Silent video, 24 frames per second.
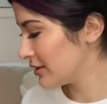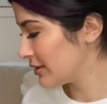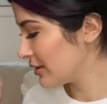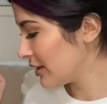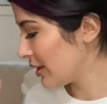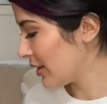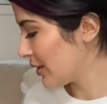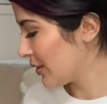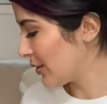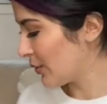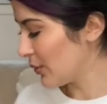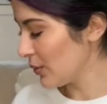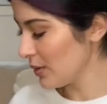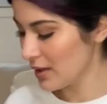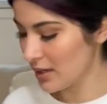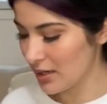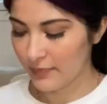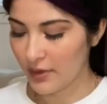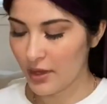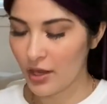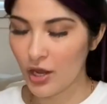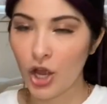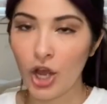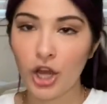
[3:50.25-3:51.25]
So
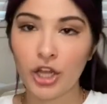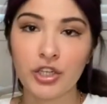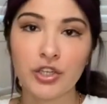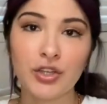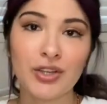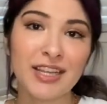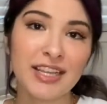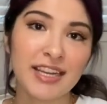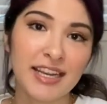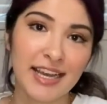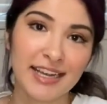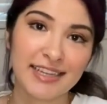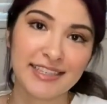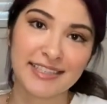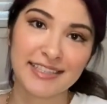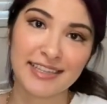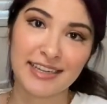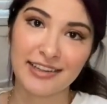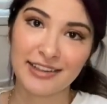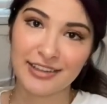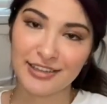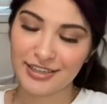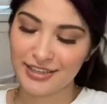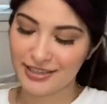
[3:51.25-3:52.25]
on to the next
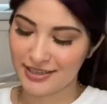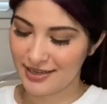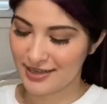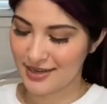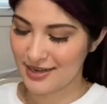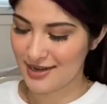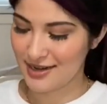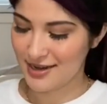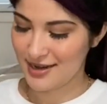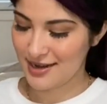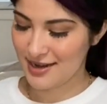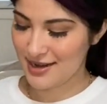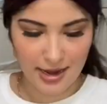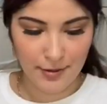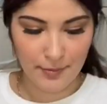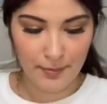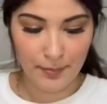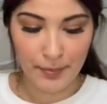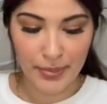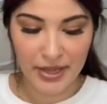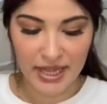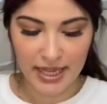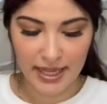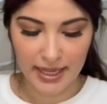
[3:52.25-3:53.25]
color,
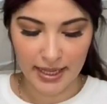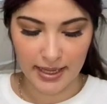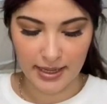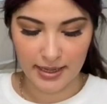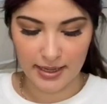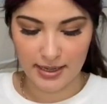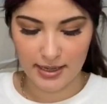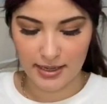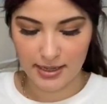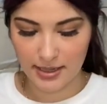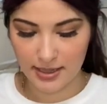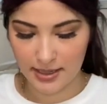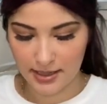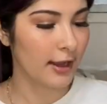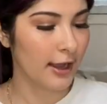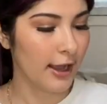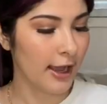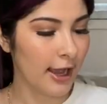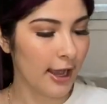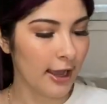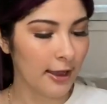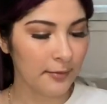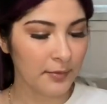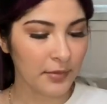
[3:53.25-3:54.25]
pink.
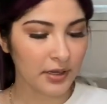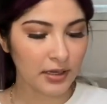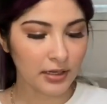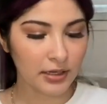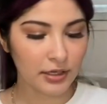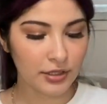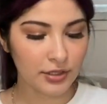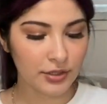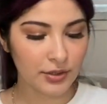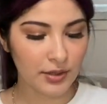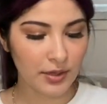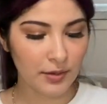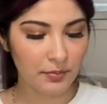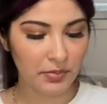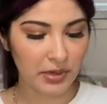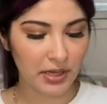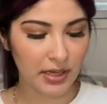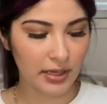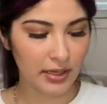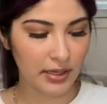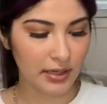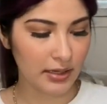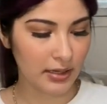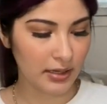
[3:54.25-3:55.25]
I'm gonna do the
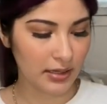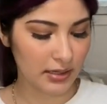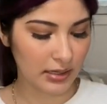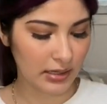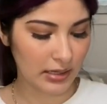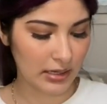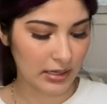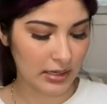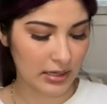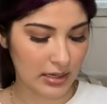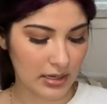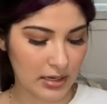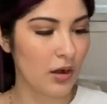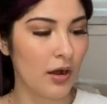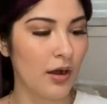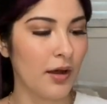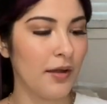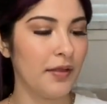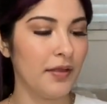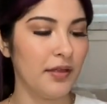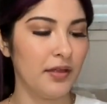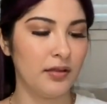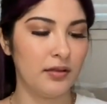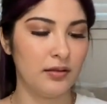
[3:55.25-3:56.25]
pink
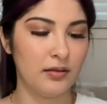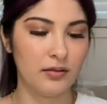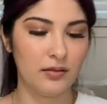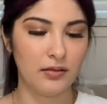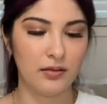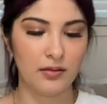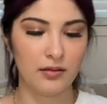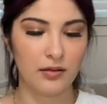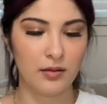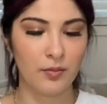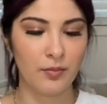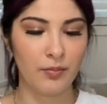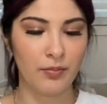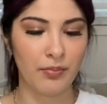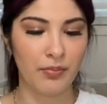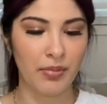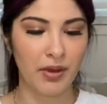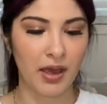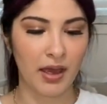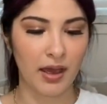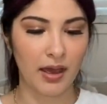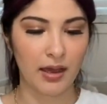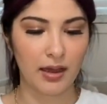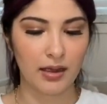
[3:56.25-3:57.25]
on the
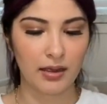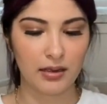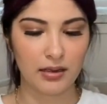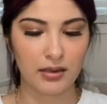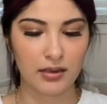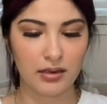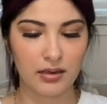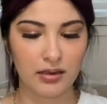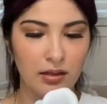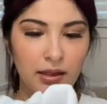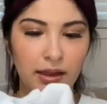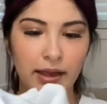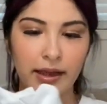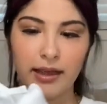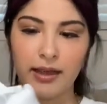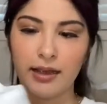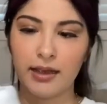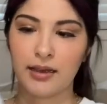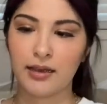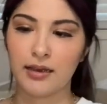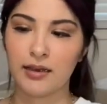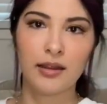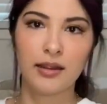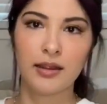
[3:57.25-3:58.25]
back, like
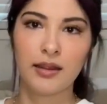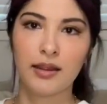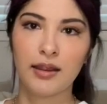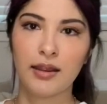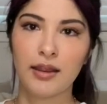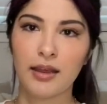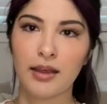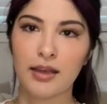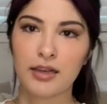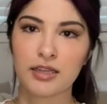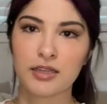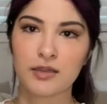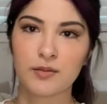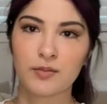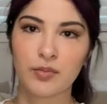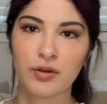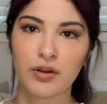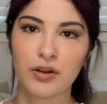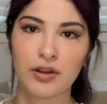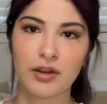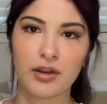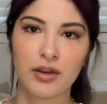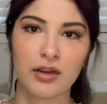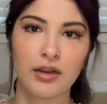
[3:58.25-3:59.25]
this
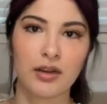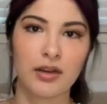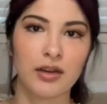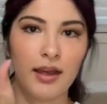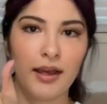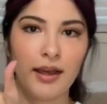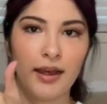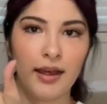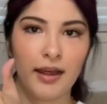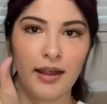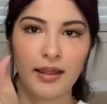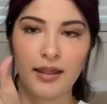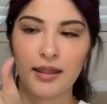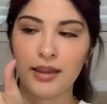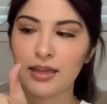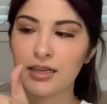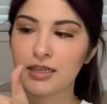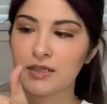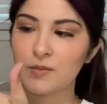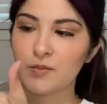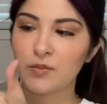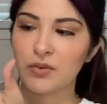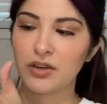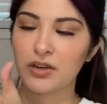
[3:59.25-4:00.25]
part and
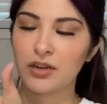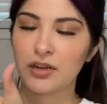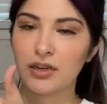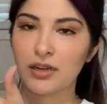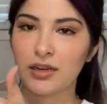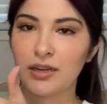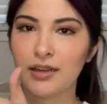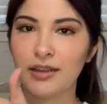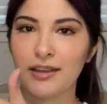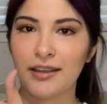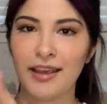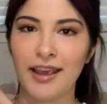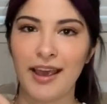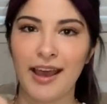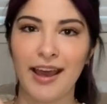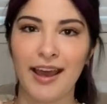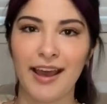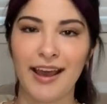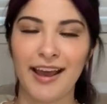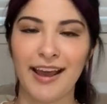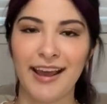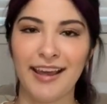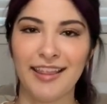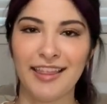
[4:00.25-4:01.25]
this part. Yeah,
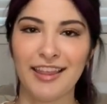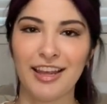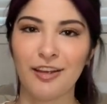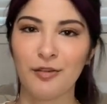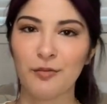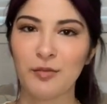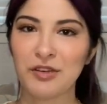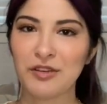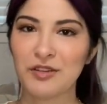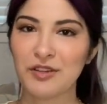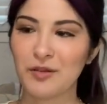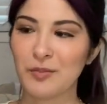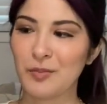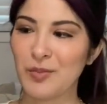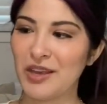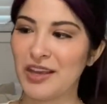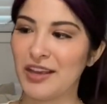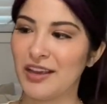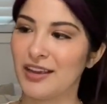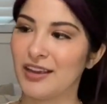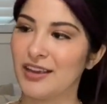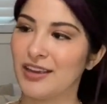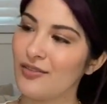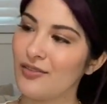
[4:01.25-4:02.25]
I think I'm gonna do the
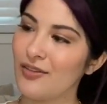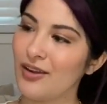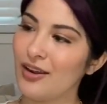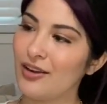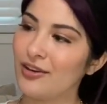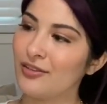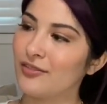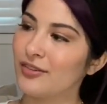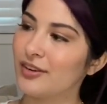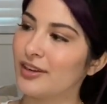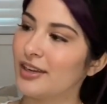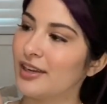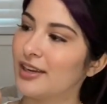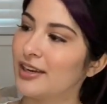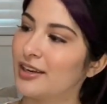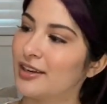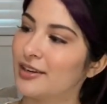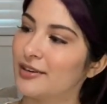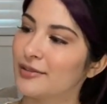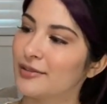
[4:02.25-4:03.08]
pink right over here.